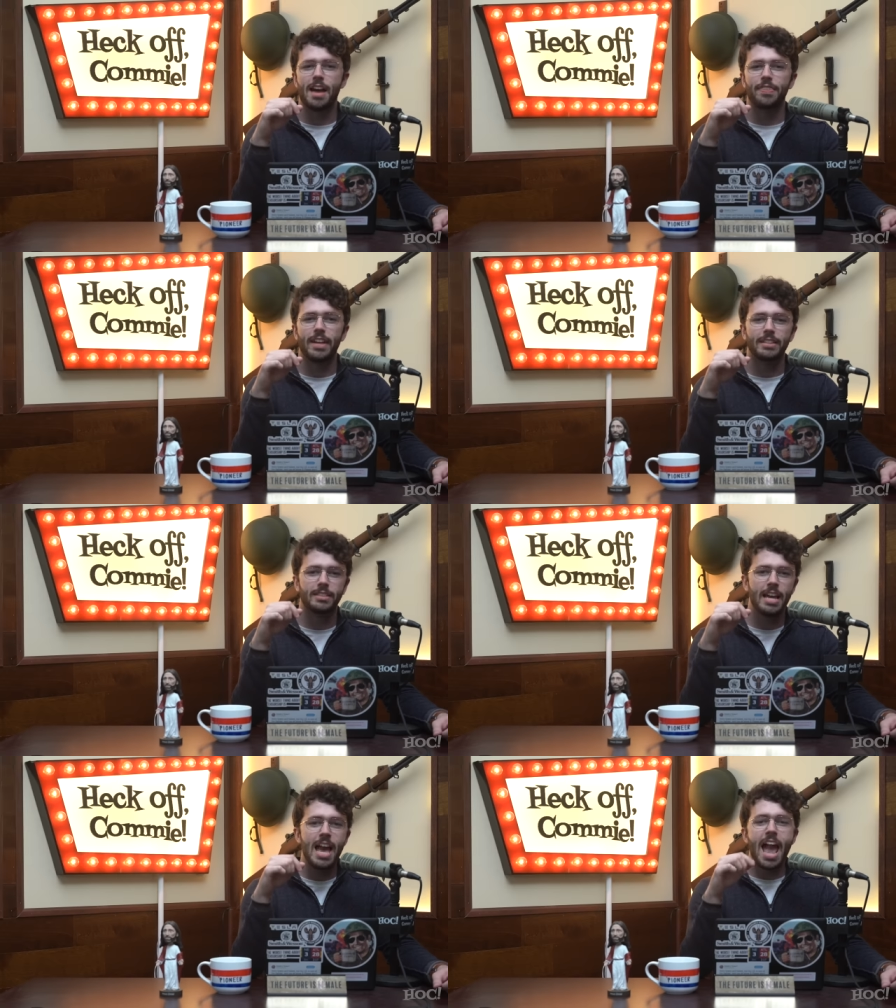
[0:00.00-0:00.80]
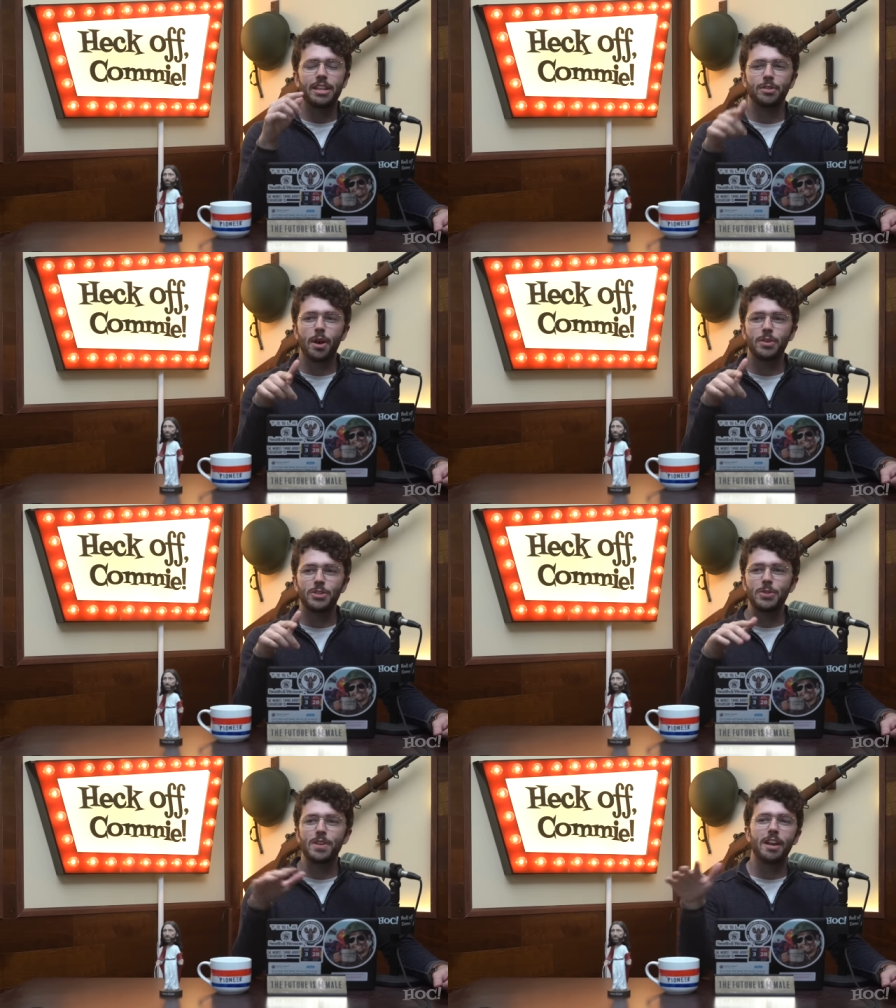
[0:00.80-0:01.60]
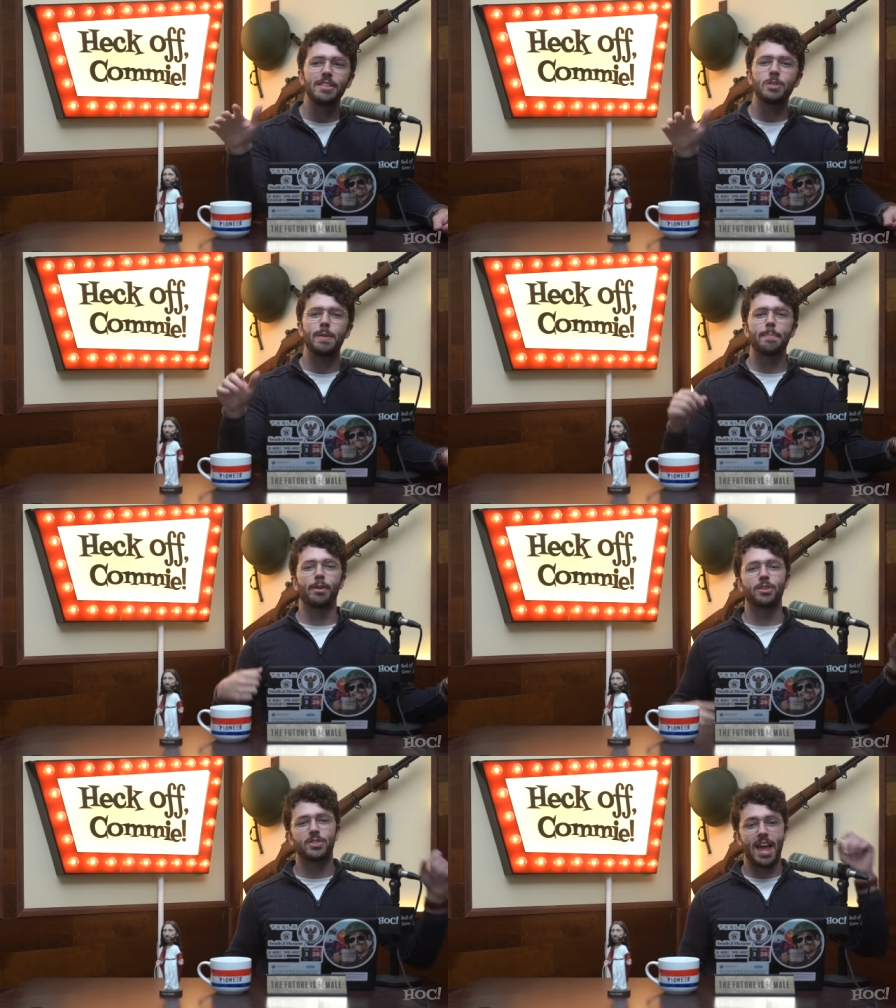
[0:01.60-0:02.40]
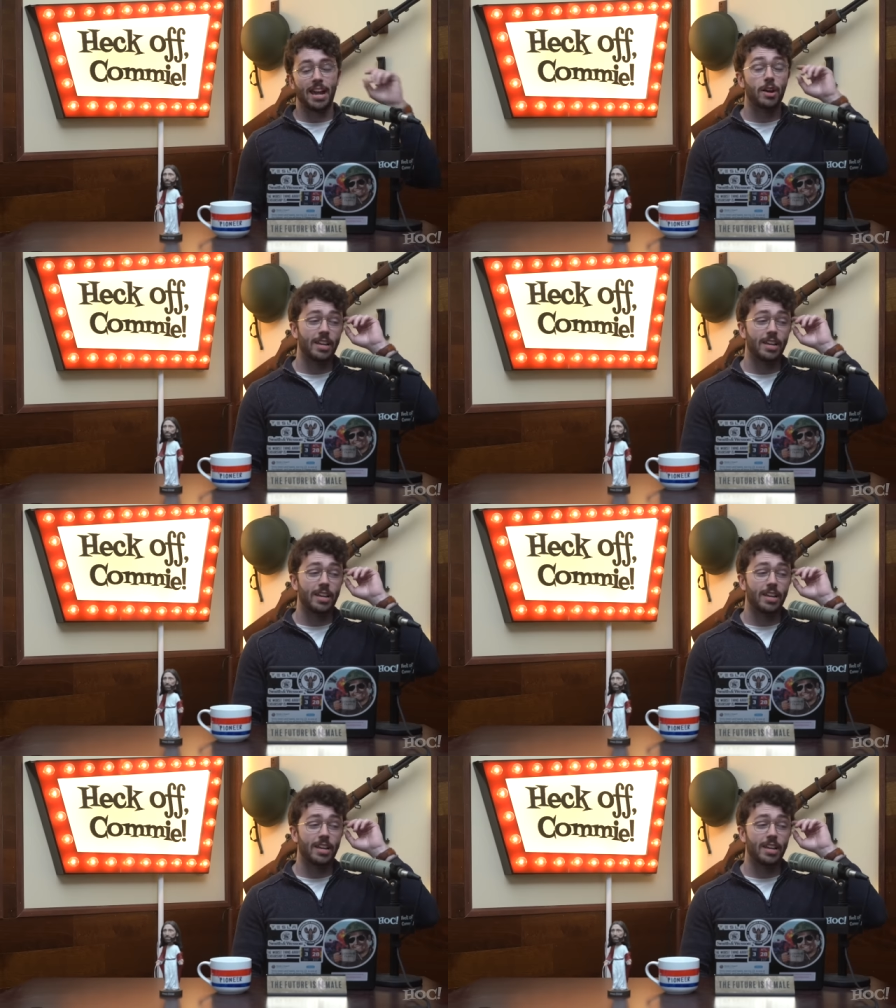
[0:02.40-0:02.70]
on things. And you'll notice too, none of these people are saying,